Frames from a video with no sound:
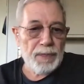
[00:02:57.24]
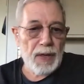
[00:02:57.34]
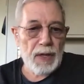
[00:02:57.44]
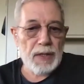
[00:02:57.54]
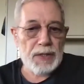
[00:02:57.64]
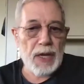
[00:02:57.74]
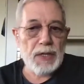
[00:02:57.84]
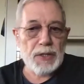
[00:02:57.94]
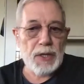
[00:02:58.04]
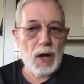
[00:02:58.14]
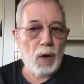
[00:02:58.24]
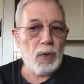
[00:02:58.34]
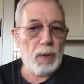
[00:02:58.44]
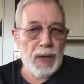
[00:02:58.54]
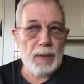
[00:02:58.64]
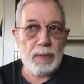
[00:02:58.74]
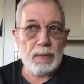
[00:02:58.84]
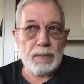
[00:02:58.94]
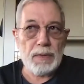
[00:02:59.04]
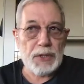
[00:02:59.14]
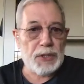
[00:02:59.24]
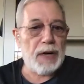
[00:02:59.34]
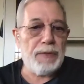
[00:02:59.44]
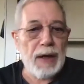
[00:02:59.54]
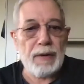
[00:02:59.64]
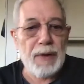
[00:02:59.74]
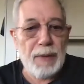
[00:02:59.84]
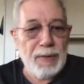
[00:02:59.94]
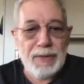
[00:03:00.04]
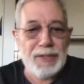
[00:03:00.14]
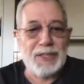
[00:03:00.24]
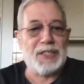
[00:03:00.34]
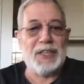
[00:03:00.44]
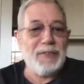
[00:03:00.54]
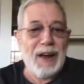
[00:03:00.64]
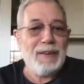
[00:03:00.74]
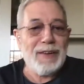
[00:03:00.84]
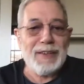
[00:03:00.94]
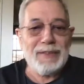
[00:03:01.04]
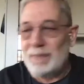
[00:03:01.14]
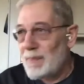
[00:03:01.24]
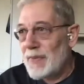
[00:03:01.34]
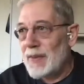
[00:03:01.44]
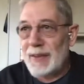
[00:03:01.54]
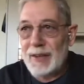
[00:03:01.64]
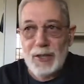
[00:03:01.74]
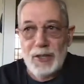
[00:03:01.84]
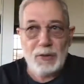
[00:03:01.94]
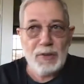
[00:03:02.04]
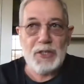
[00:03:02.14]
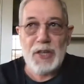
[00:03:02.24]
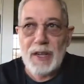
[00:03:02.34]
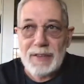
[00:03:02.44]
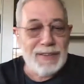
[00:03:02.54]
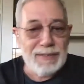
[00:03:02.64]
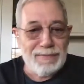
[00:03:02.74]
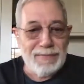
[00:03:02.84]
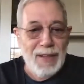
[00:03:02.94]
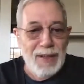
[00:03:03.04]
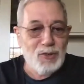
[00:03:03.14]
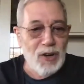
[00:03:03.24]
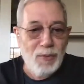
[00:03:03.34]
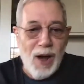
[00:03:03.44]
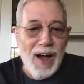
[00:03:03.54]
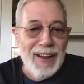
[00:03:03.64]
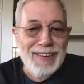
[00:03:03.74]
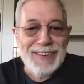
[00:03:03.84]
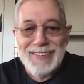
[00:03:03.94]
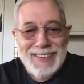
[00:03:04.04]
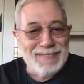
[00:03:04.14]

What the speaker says: in the sense that older people sit around. I mean, just sit around and shoot the shit and drink wine, and